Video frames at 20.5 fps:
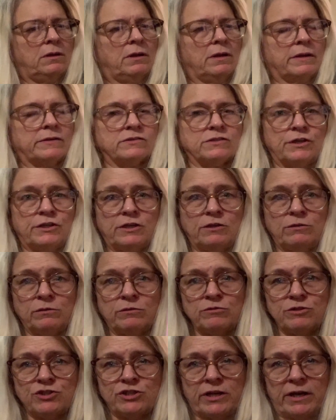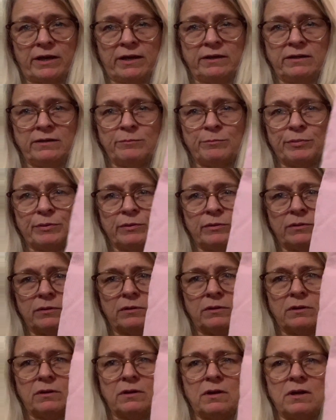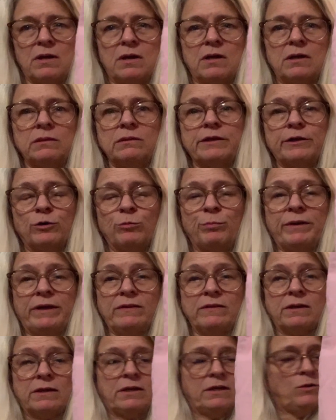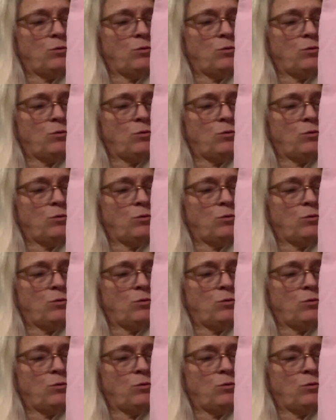It's a cute little shape. Little being the key